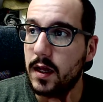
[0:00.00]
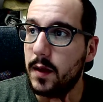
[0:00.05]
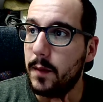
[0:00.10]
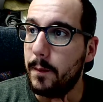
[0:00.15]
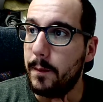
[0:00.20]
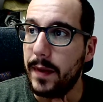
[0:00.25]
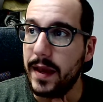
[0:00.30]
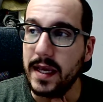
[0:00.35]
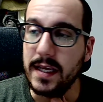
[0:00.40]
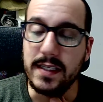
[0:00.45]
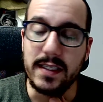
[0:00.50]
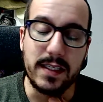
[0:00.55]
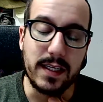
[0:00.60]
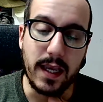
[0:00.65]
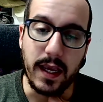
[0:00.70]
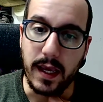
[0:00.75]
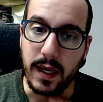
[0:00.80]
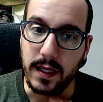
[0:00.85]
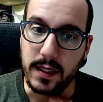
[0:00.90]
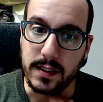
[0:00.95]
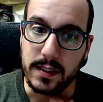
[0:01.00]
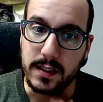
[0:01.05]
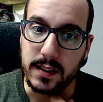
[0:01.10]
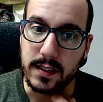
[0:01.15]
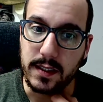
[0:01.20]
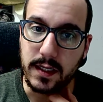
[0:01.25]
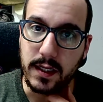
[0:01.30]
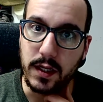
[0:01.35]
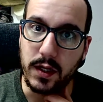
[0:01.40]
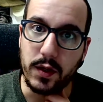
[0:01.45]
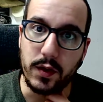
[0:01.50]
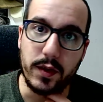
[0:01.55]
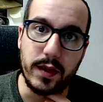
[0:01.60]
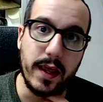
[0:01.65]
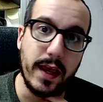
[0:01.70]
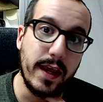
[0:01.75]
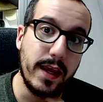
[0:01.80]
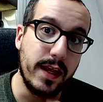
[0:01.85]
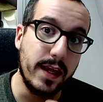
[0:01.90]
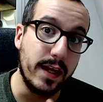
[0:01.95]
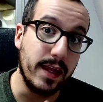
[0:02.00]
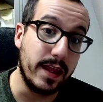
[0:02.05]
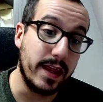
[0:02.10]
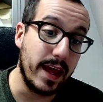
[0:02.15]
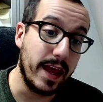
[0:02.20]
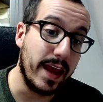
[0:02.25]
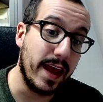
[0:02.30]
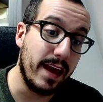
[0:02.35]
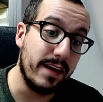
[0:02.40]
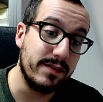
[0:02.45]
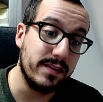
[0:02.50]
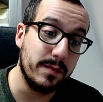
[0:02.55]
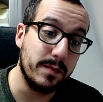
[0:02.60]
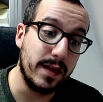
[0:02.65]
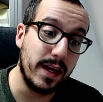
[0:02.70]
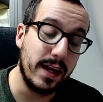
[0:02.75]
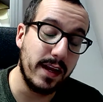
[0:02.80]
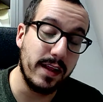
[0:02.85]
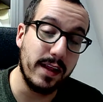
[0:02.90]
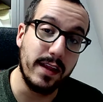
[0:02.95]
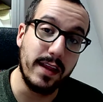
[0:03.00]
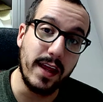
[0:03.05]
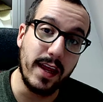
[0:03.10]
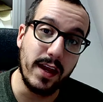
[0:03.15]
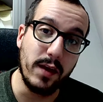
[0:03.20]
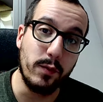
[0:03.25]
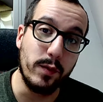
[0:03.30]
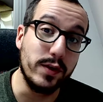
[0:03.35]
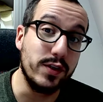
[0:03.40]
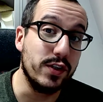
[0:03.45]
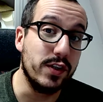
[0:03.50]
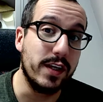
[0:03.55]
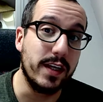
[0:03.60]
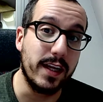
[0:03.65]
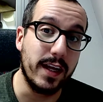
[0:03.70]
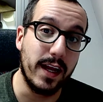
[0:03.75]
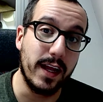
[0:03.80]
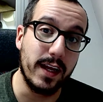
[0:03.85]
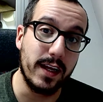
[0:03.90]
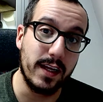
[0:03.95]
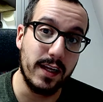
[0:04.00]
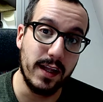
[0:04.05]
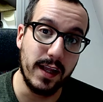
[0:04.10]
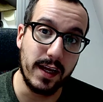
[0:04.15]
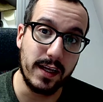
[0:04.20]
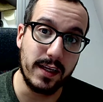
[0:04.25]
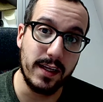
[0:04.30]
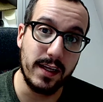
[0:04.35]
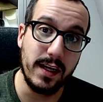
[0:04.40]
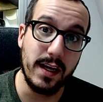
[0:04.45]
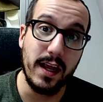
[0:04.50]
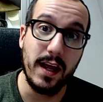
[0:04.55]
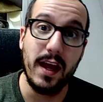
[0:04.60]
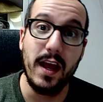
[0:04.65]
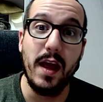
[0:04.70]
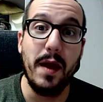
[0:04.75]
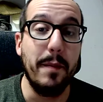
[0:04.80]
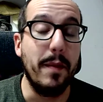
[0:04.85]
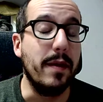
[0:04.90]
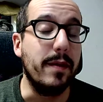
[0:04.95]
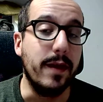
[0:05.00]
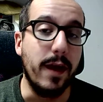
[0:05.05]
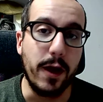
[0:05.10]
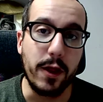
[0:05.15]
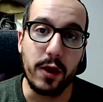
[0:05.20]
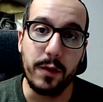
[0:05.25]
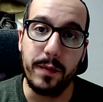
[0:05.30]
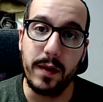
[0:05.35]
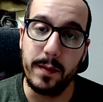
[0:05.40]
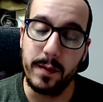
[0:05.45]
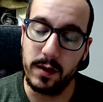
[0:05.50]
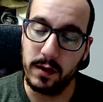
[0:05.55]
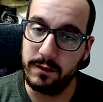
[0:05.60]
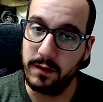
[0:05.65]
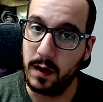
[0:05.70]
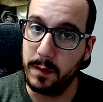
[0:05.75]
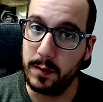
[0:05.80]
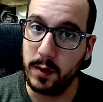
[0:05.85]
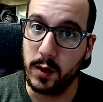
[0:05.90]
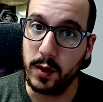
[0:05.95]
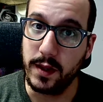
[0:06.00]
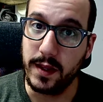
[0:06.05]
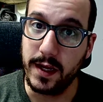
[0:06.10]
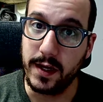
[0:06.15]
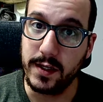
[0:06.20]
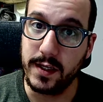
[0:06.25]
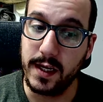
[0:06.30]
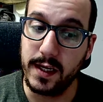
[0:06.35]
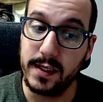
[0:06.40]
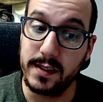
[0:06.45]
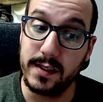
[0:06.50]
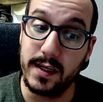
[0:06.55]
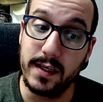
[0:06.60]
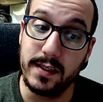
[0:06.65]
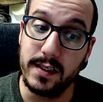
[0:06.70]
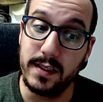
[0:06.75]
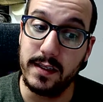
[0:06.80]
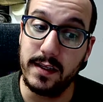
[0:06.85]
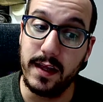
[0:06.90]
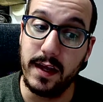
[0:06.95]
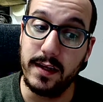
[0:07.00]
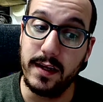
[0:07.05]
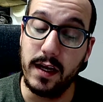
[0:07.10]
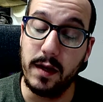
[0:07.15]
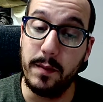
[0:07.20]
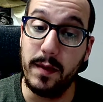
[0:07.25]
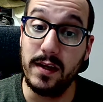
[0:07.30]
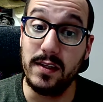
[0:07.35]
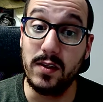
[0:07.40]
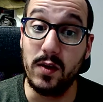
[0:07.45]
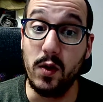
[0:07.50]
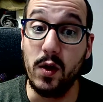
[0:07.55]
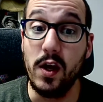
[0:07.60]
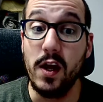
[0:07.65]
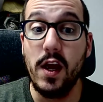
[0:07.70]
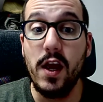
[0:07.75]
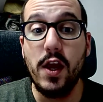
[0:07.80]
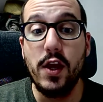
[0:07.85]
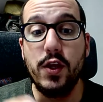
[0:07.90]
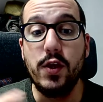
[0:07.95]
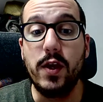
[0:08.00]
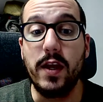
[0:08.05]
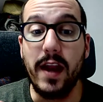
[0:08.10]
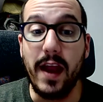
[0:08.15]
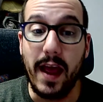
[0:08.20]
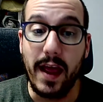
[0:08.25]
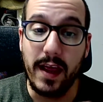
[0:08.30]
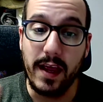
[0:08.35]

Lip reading: base case. They have some data that they originally collected. Other people have uploaded their data sets into that database, so you can